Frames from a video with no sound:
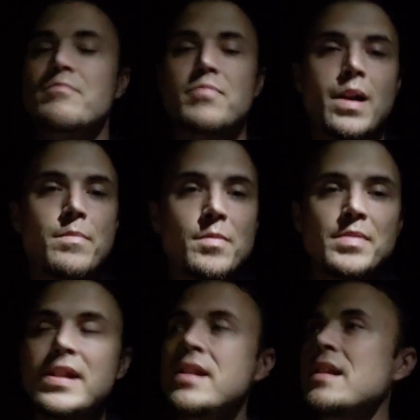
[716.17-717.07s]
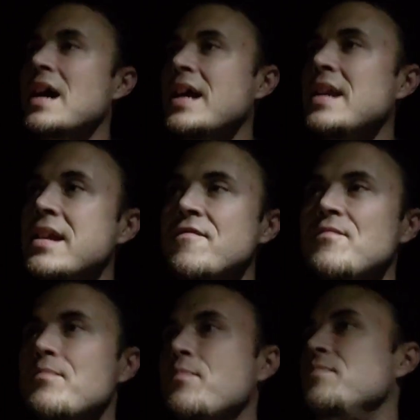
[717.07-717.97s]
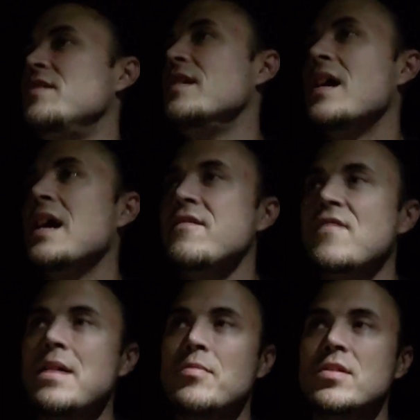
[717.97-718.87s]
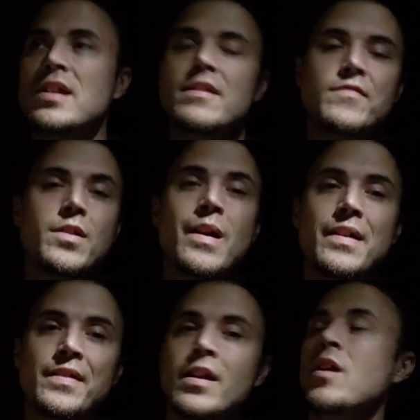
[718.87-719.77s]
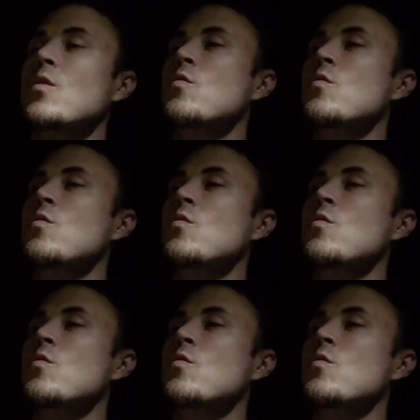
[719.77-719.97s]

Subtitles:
probably 90 to 95% of you out there